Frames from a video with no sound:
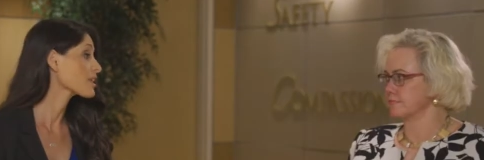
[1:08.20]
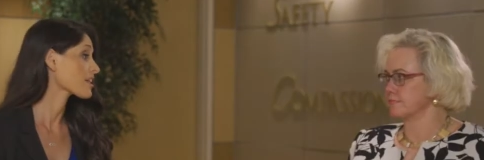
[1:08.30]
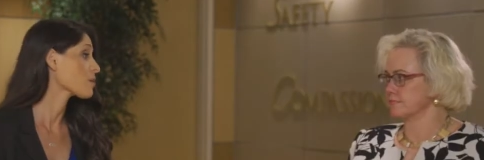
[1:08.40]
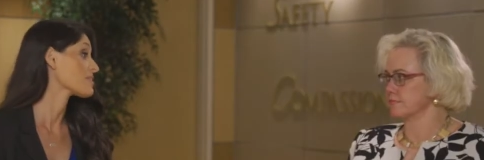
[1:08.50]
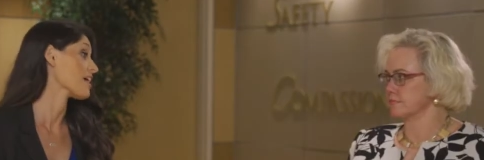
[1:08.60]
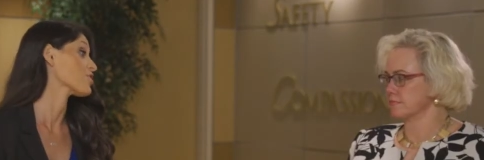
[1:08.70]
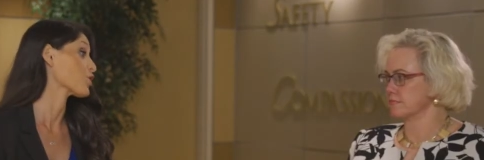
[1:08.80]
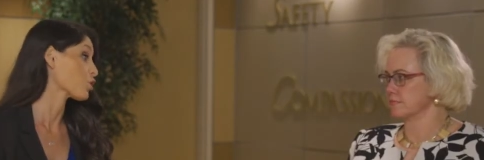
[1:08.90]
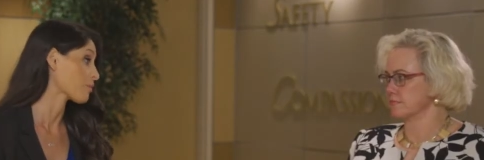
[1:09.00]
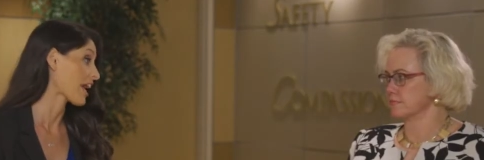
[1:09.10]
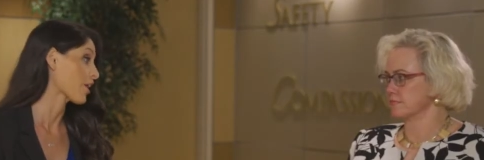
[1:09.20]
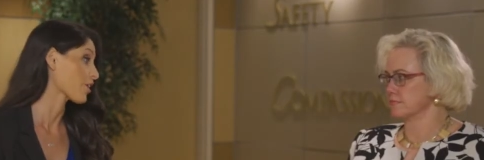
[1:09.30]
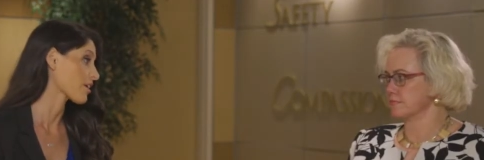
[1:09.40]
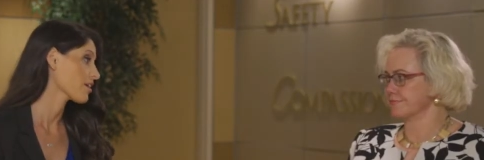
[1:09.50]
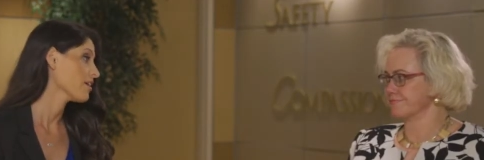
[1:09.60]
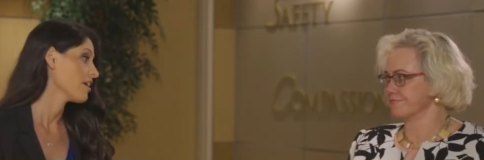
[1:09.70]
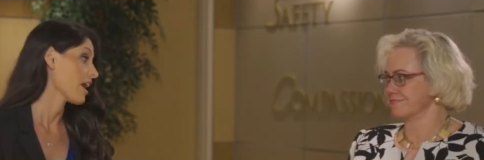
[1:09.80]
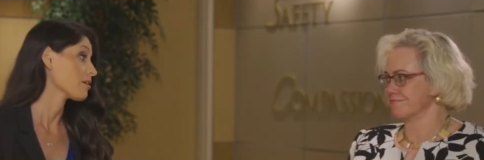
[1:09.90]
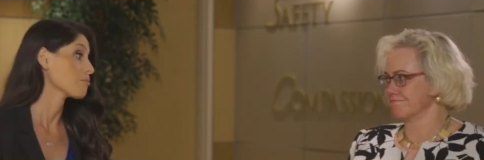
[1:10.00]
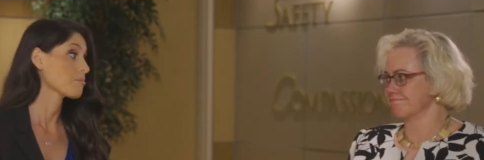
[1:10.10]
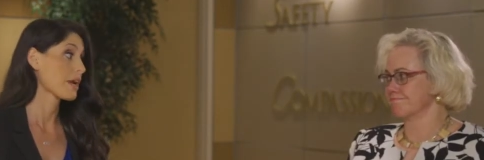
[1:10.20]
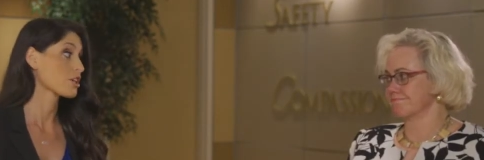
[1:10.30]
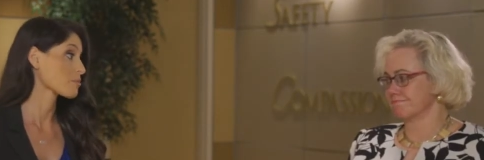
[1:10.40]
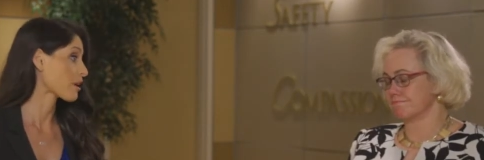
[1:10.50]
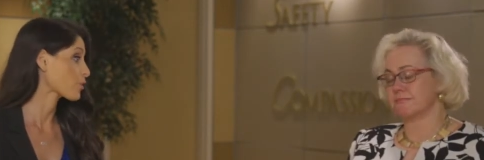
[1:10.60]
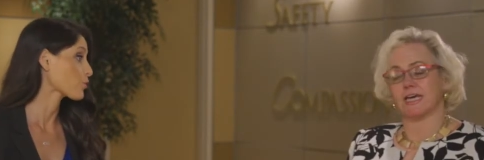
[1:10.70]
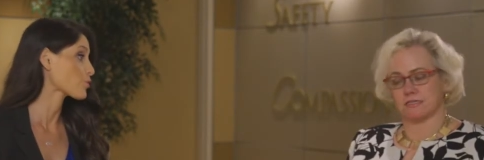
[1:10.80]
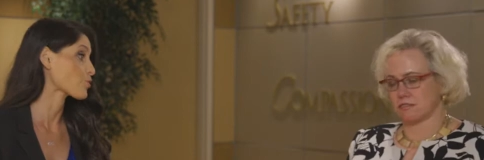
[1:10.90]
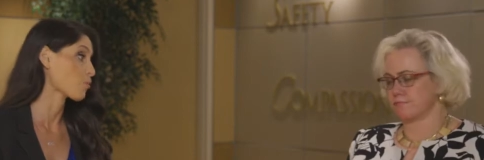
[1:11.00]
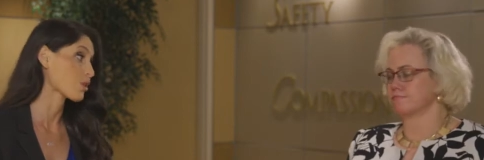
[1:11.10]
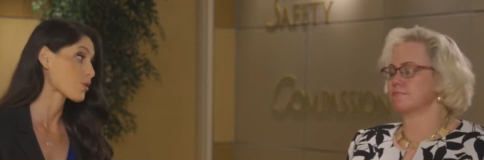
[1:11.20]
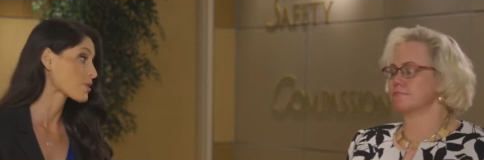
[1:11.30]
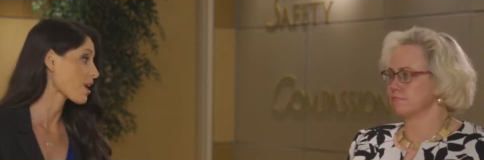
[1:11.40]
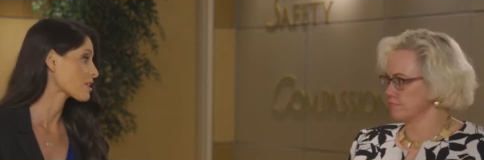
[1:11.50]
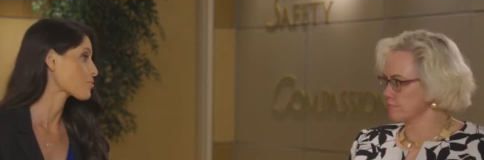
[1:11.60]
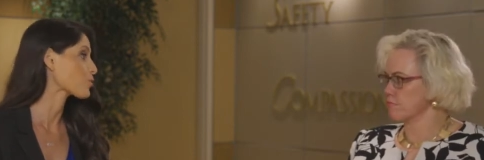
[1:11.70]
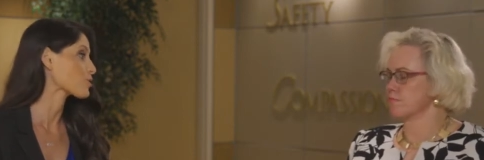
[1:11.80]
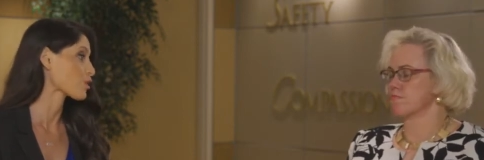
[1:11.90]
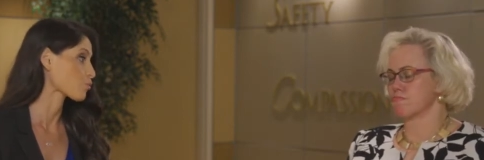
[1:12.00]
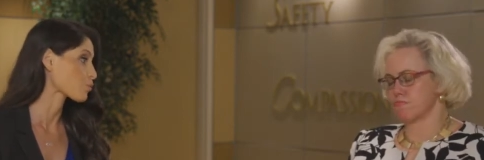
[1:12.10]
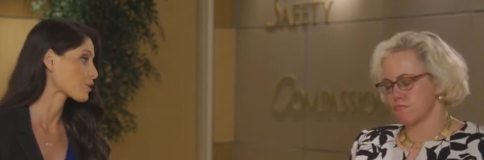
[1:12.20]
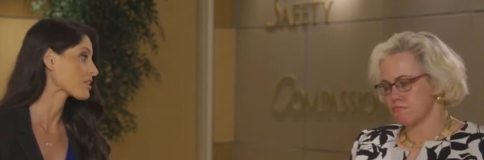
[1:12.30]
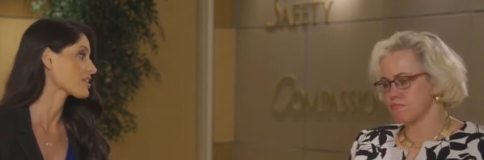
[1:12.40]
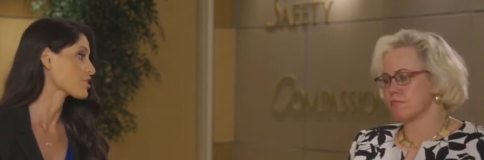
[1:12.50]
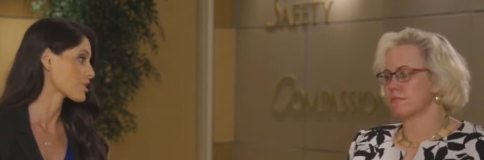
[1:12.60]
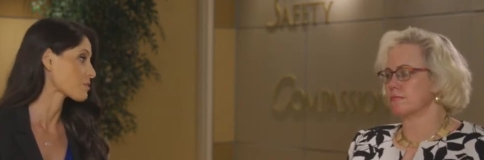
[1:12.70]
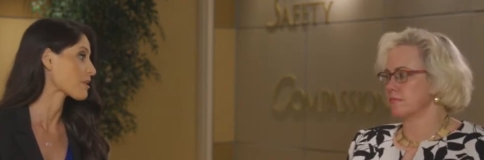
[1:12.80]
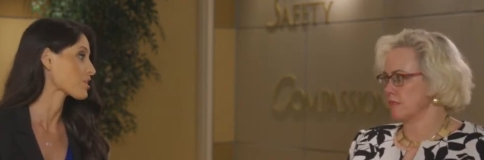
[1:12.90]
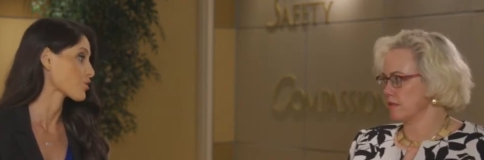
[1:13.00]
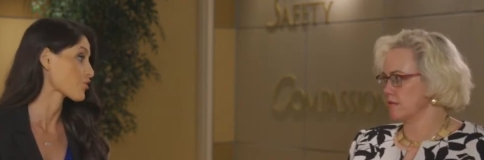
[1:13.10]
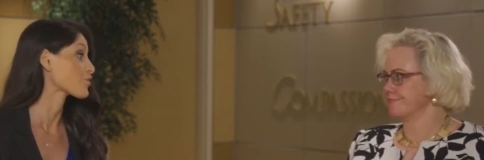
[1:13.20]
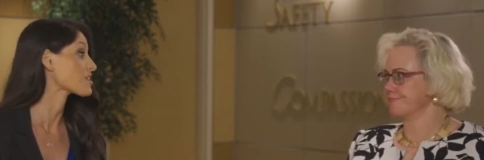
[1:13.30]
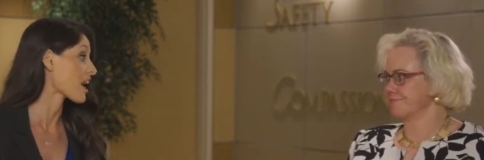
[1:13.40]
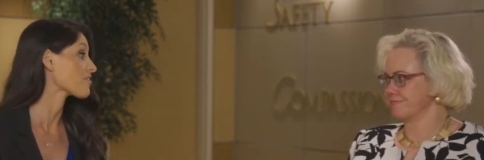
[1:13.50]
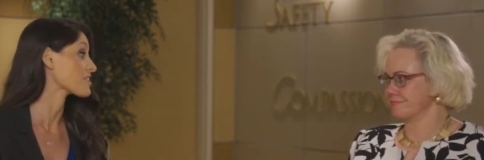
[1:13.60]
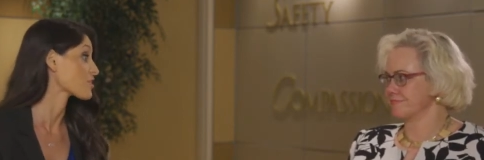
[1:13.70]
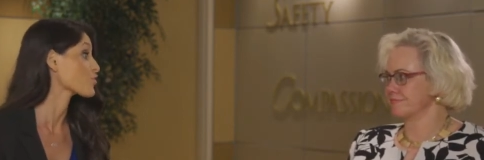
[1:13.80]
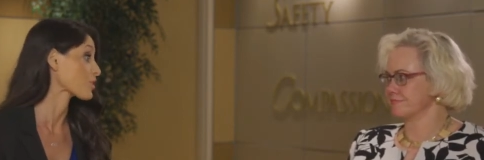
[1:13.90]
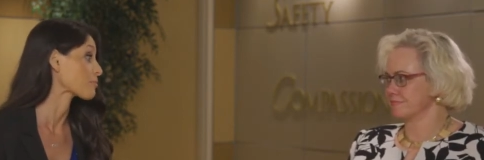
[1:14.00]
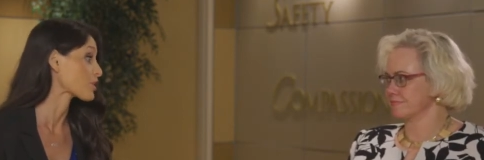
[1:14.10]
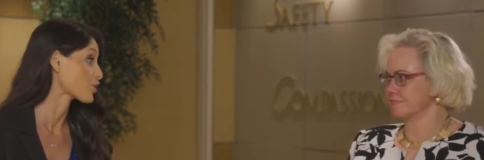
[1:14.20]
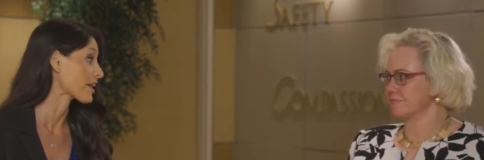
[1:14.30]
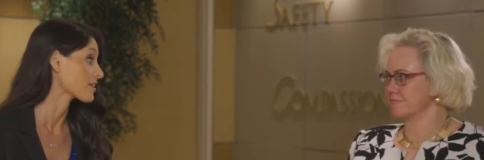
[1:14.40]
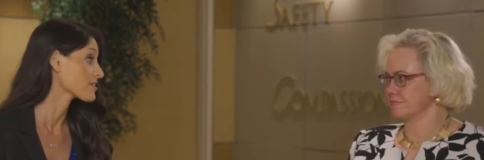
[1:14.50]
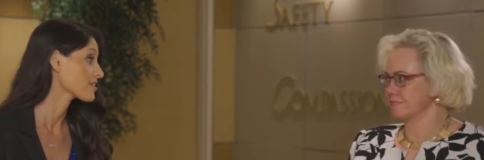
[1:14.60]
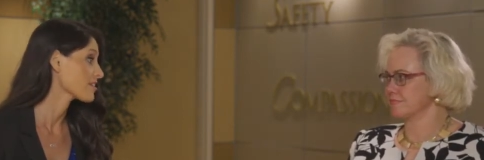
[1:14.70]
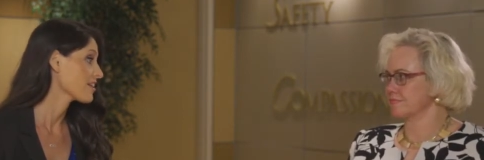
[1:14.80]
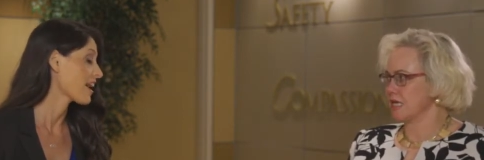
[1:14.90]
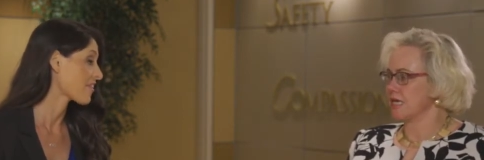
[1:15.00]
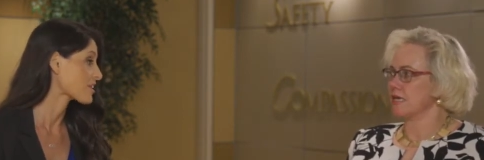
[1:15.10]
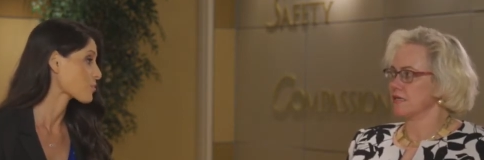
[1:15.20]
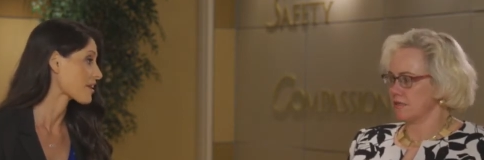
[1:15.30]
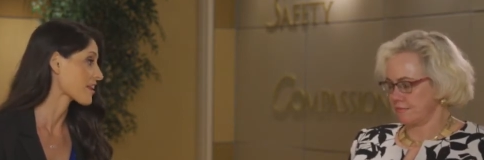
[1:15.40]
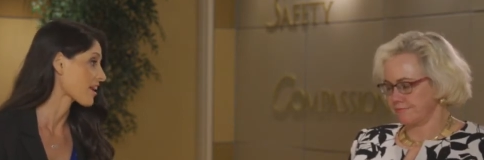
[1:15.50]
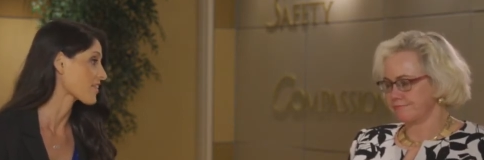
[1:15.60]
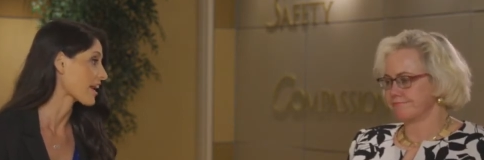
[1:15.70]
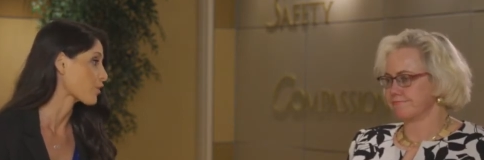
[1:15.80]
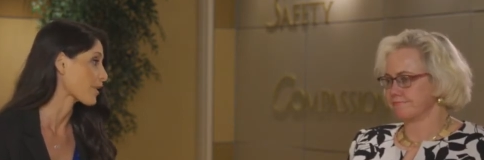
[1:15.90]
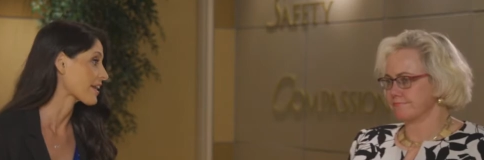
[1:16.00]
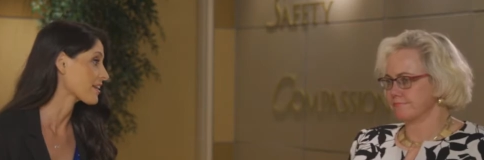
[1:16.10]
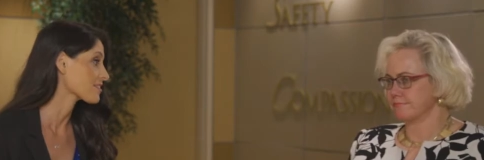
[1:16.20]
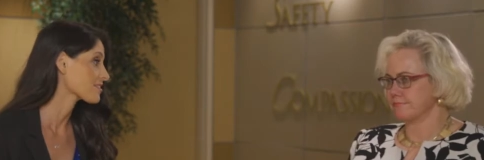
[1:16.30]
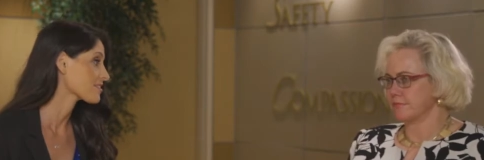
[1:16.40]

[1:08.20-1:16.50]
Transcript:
Speaker 1: really, it comes down to human error. And Parrish Medical yes. is one of those hospitals that really just makes sure their staff is extremely trained. And that's why they got the A grading.